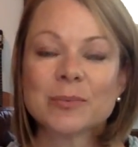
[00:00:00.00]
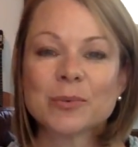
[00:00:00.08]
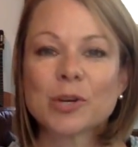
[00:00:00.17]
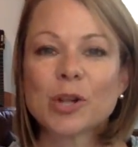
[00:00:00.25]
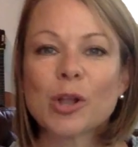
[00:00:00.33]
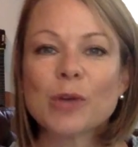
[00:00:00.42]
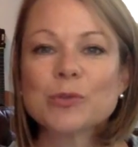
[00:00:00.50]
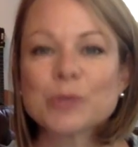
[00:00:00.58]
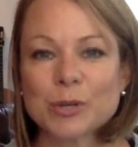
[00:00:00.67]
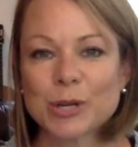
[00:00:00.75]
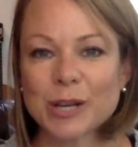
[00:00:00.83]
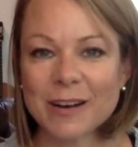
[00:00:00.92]
We're
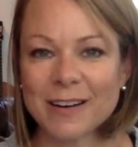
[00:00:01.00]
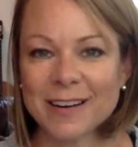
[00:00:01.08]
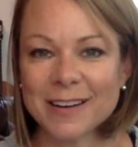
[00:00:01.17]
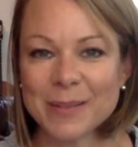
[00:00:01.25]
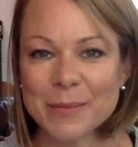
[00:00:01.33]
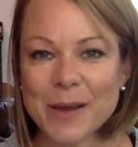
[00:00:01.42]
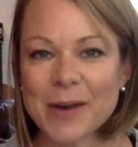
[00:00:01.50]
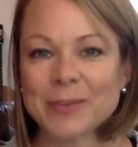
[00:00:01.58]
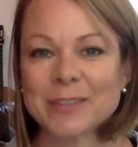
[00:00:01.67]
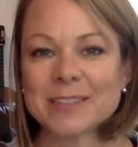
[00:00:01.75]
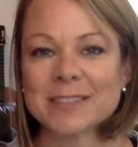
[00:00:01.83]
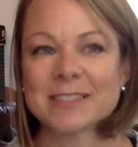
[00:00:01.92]
closer to God in the
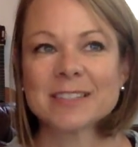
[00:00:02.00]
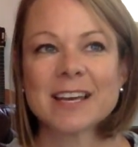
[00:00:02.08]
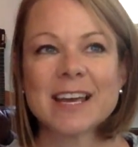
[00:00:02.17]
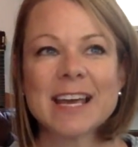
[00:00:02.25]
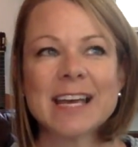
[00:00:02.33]
mountains.